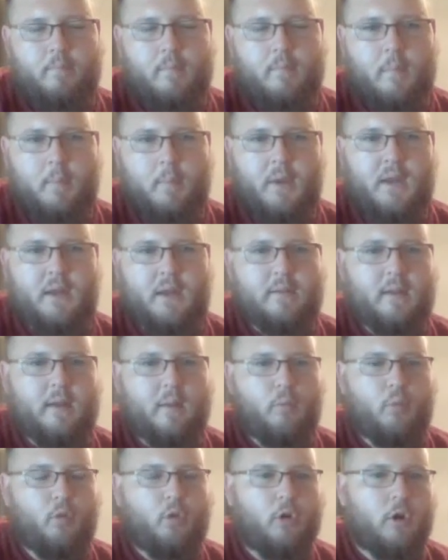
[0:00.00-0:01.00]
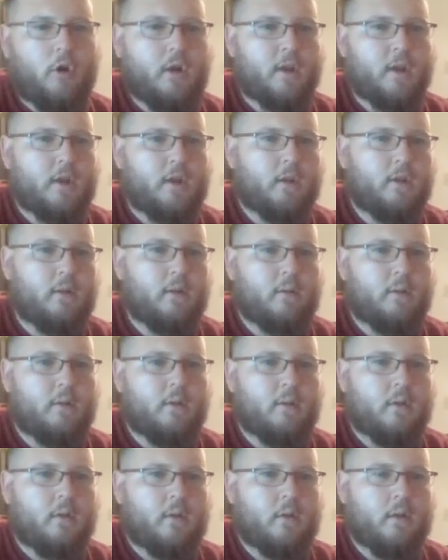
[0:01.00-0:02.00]
Ben Tim 1,
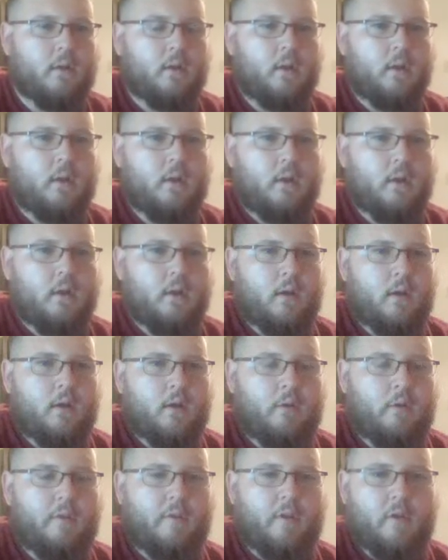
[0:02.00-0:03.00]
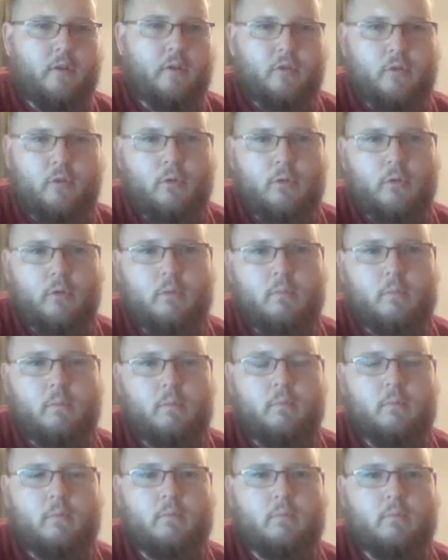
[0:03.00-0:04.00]
Reversal,
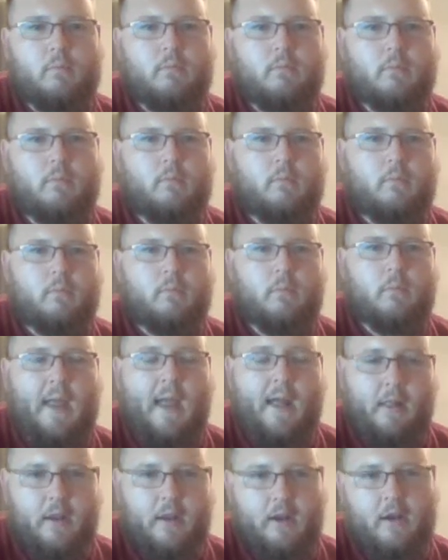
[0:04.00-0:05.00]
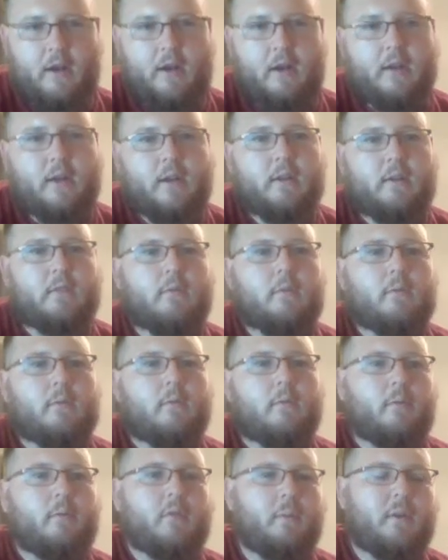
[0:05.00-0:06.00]
Galadon,
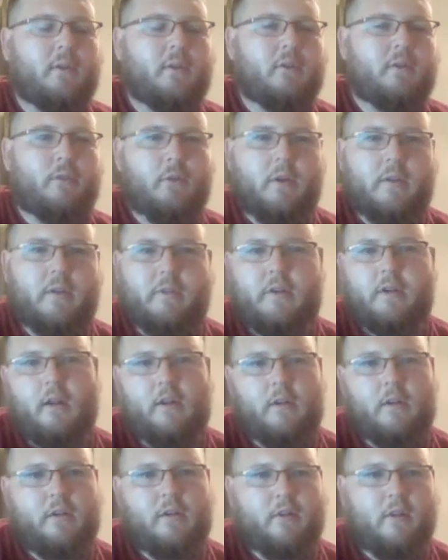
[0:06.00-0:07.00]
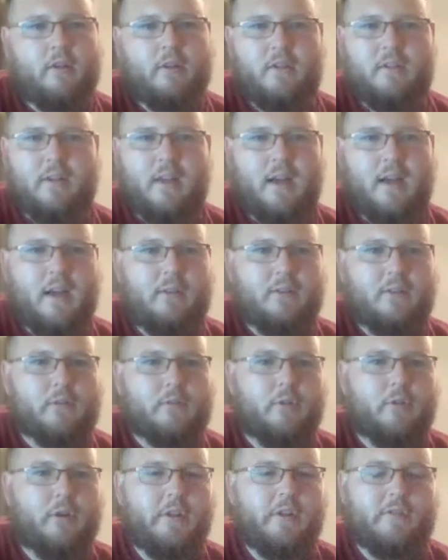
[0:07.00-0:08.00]
Spencer $23. All these guys are
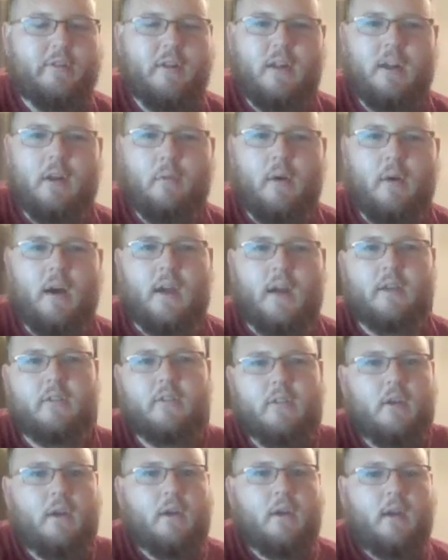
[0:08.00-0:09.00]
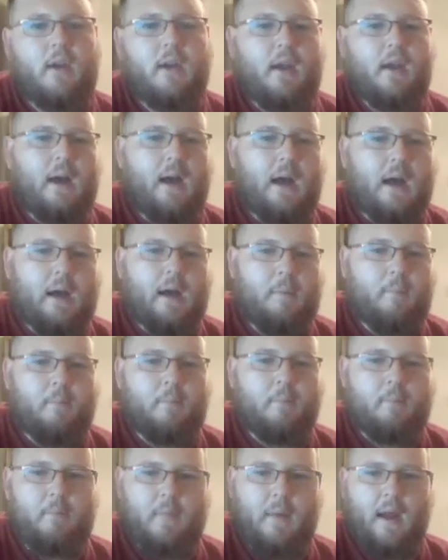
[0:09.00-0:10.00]
really fun to watch.
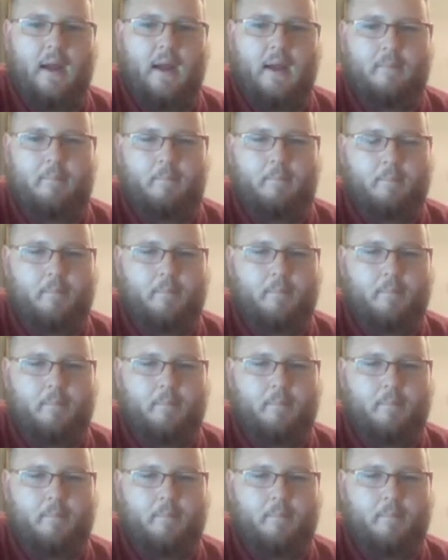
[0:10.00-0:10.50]
I